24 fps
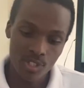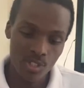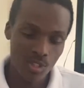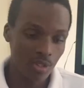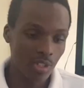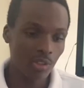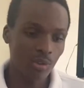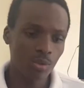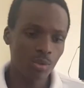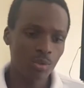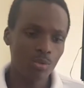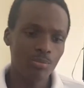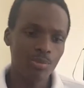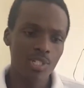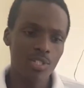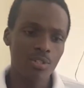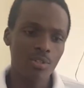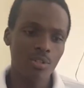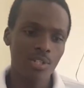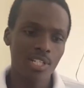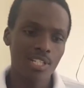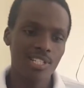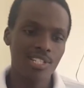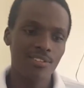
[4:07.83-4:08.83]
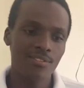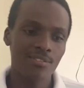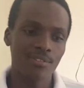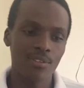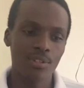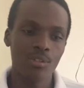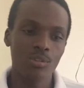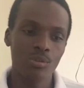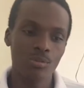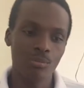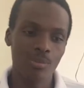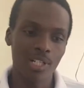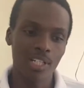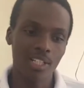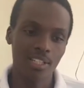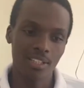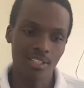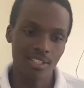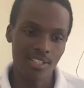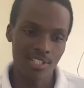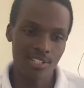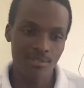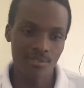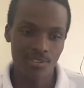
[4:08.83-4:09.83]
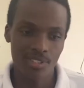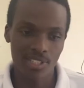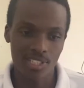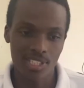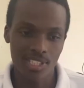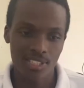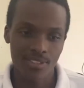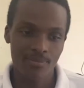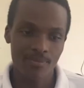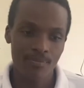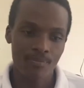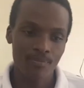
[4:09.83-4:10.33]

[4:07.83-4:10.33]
So it will be so easy for you to market this fish.